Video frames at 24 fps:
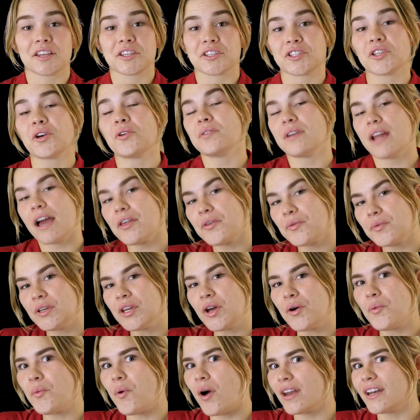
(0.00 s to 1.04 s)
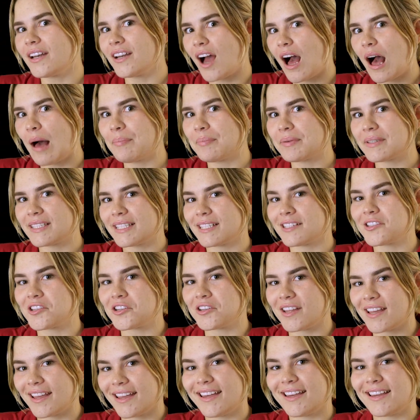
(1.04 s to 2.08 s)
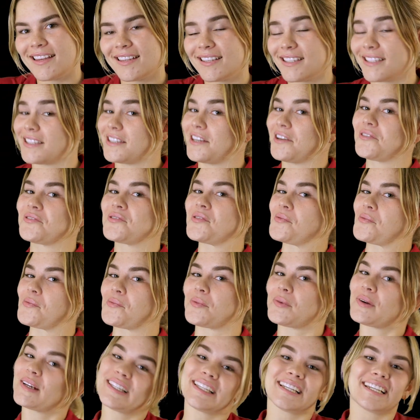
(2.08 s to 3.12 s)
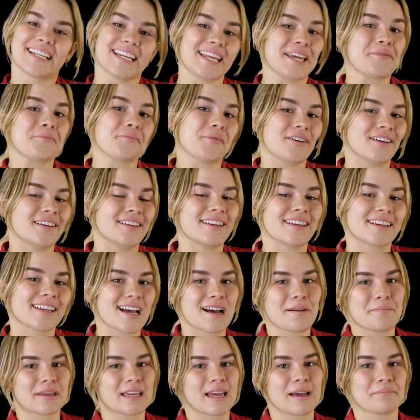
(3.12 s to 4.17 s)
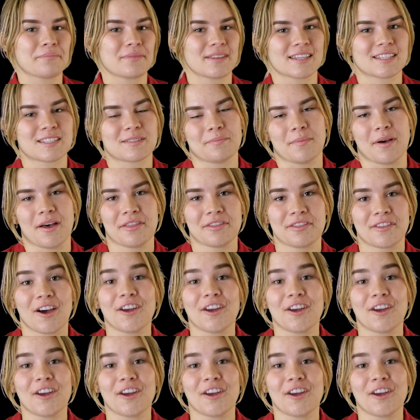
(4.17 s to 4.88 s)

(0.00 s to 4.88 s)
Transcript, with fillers: So now that we know what an opposition is, there's a really neat one coming up this month.